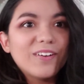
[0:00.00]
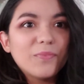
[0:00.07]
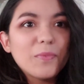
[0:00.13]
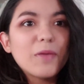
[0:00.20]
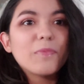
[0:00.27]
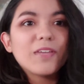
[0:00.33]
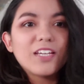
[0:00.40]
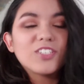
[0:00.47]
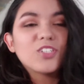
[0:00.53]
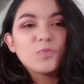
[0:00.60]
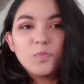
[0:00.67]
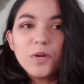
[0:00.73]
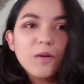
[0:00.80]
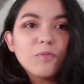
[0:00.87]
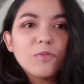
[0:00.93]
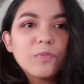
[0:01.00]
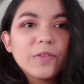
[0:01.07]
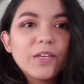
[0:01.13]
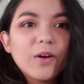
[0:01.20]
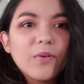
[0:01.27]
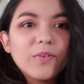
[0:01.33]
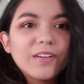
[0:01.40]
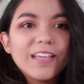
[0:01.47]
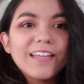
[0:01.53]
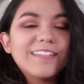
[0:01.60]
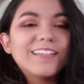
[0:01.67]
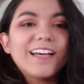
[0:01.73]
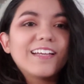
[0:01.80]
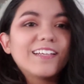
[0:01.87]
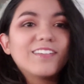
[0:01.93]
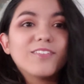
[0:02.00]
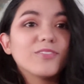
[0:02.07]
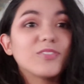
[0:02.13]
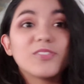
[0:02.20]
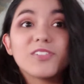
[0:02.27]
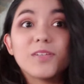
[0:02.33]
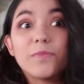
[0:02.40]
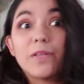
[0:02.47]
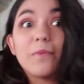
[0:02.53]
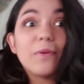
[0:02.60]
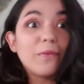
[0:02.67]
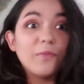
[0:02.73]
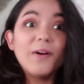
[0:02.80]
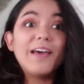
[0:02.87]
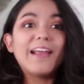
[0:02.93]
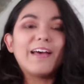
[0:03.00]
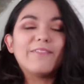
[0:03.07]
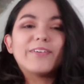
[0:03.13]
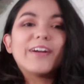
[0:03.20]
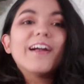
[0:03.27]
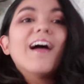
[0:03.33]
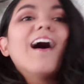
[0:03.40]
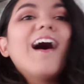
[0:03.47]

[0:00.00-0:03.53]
maybe I should probably go and get diagnosed or something, but whatever.